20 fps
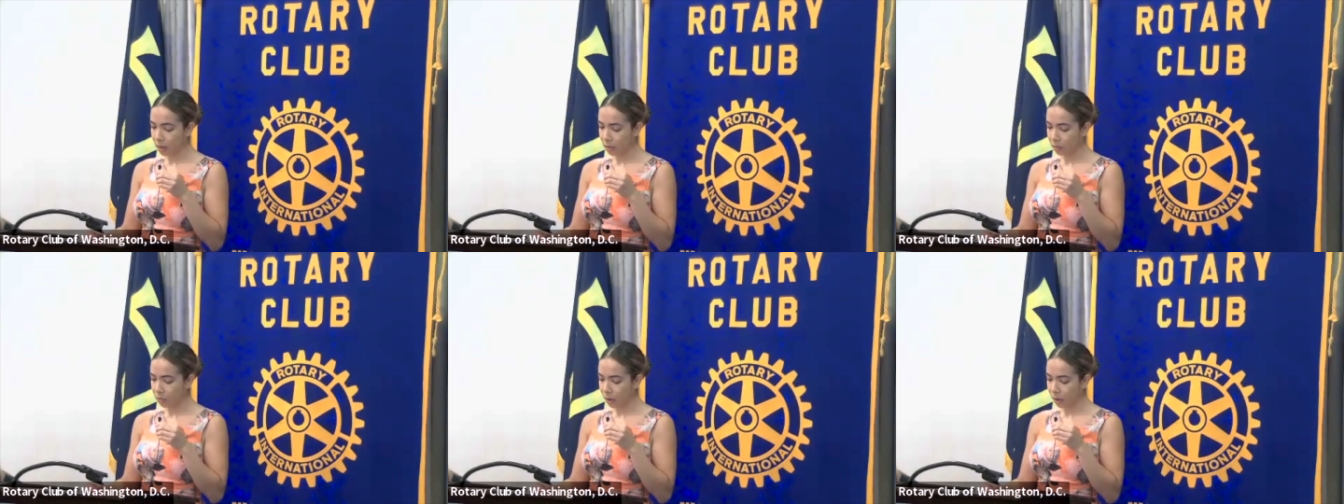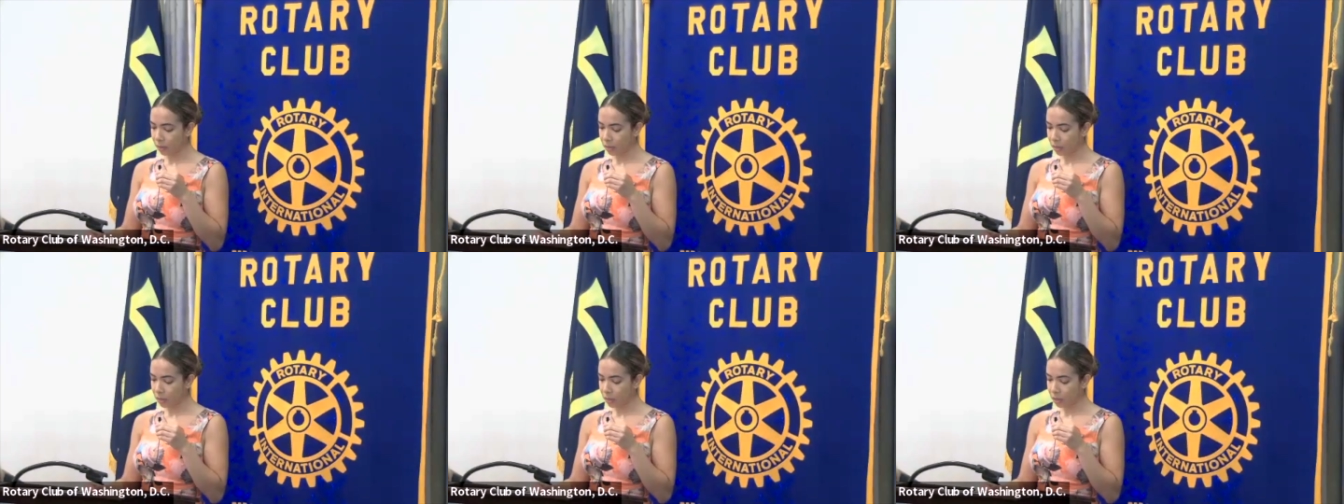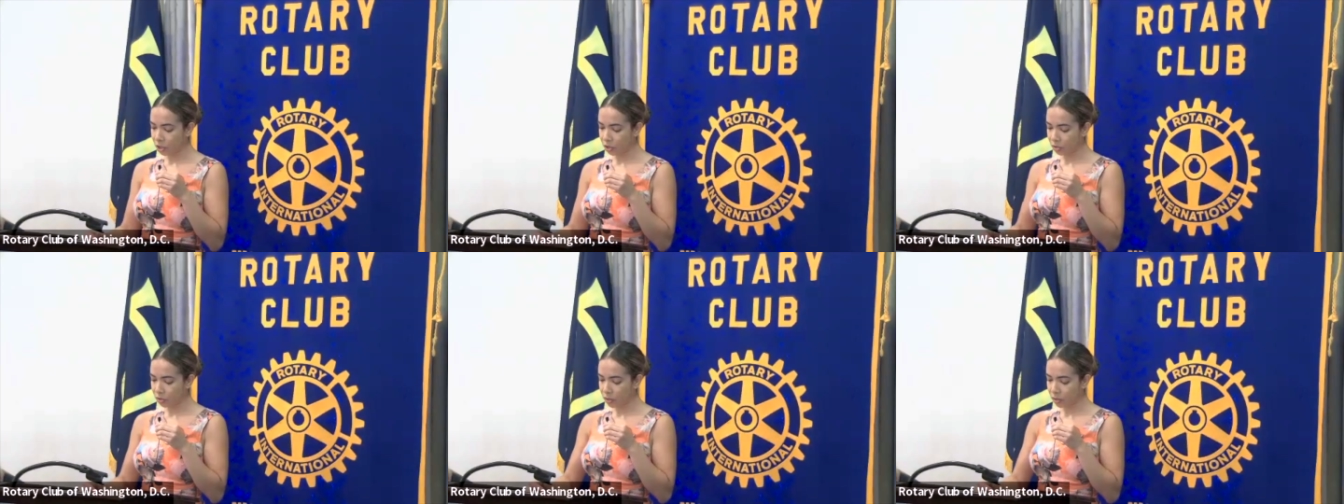he brought the
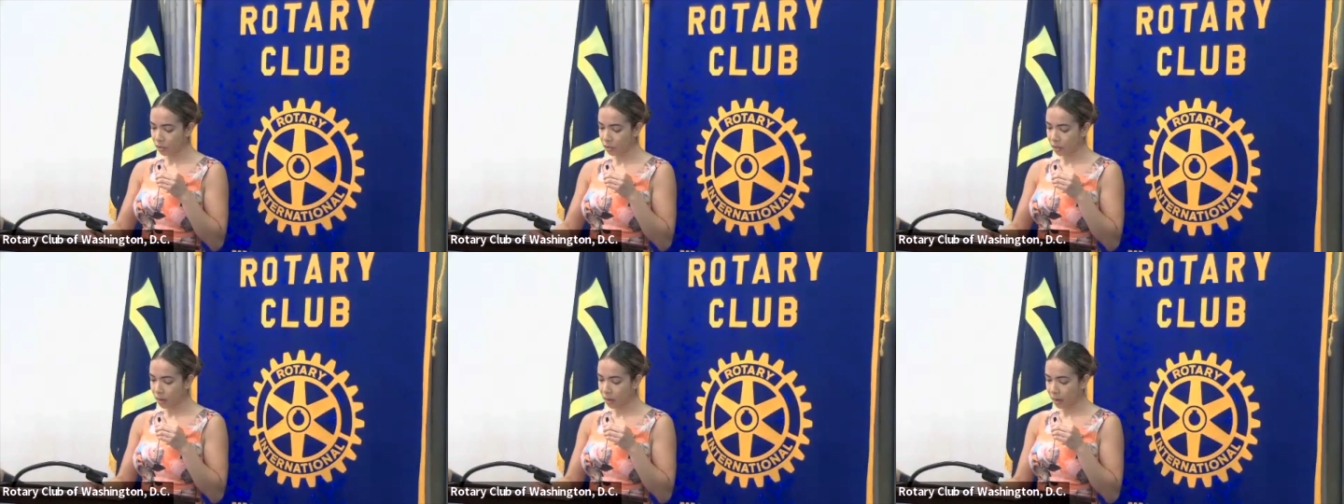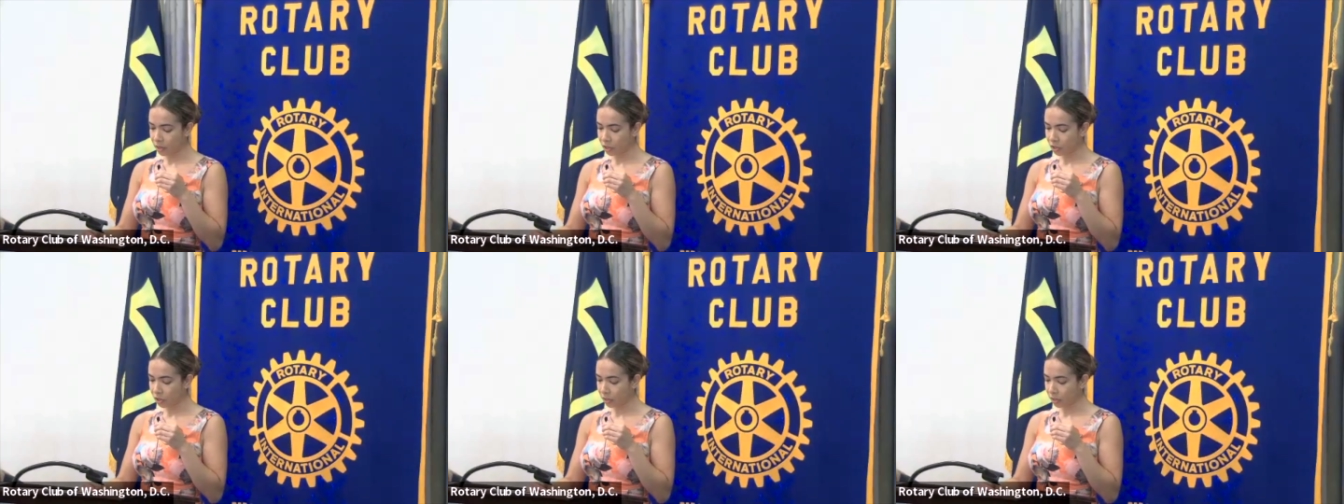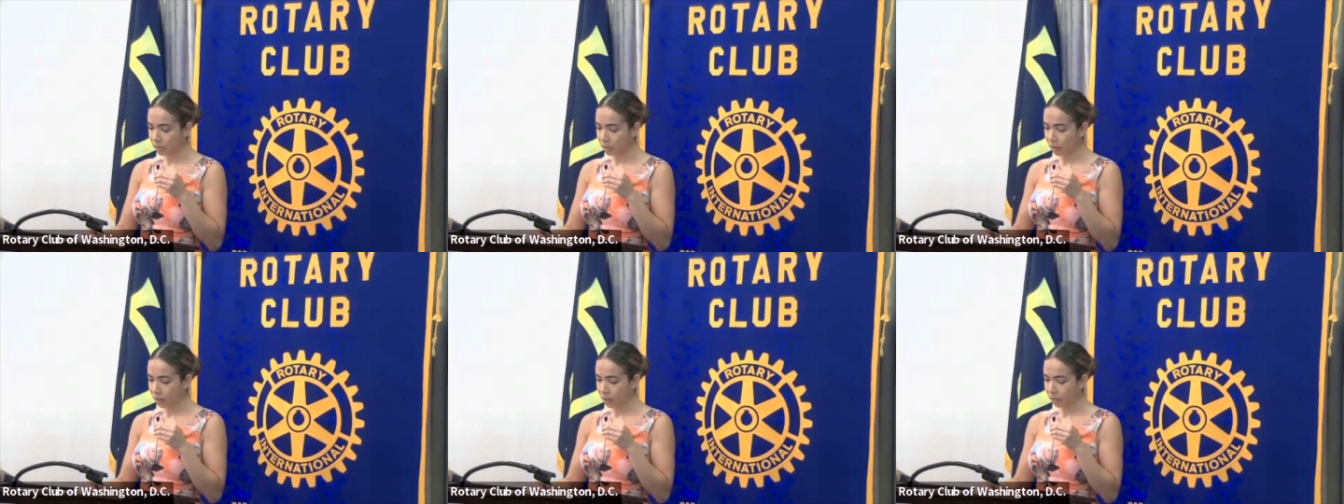issue to the
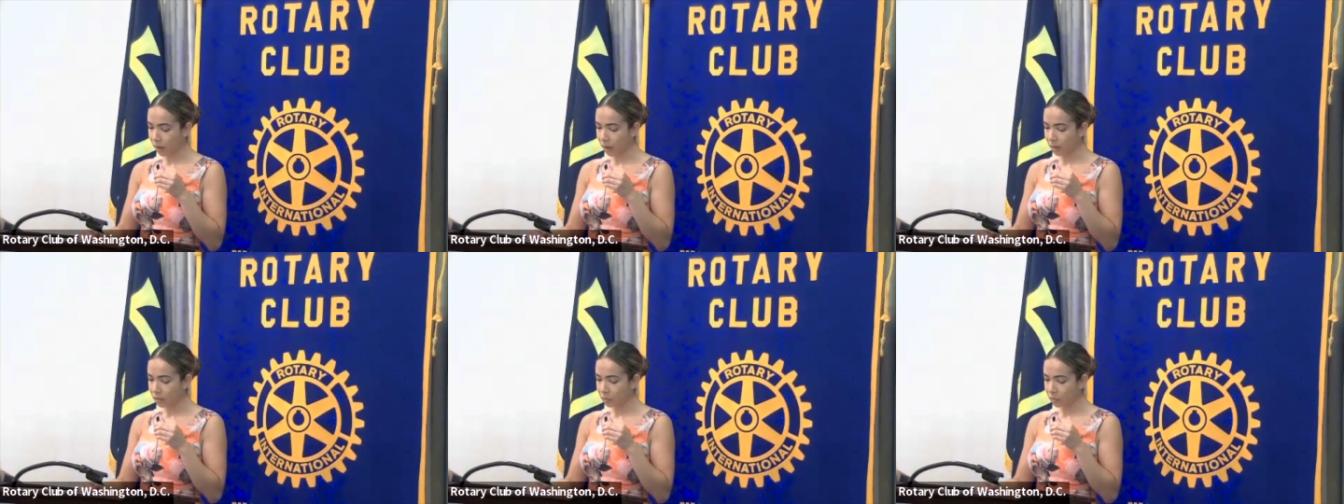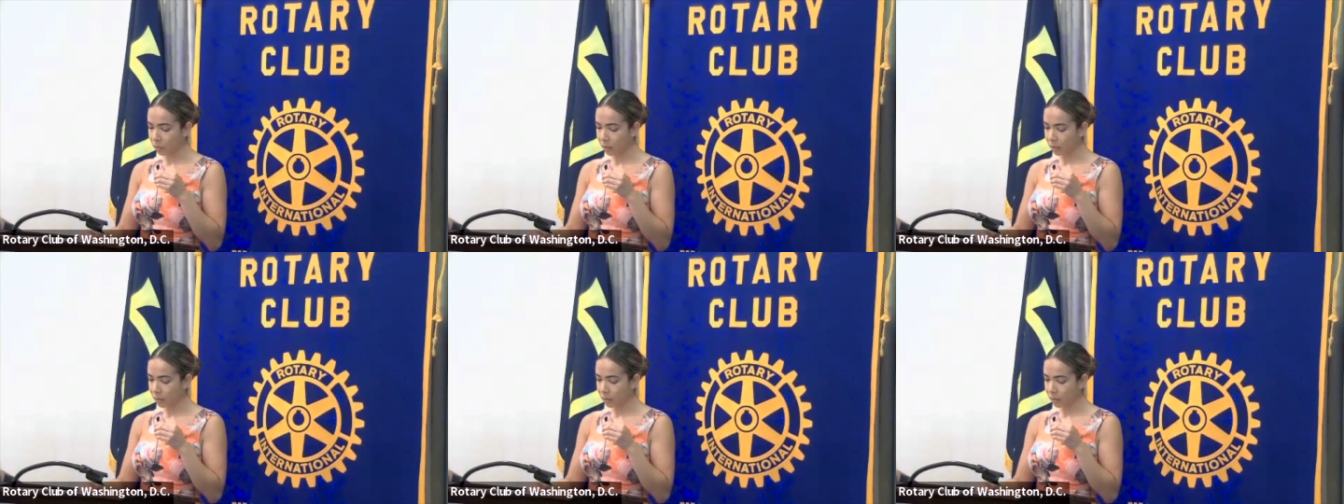nationally televised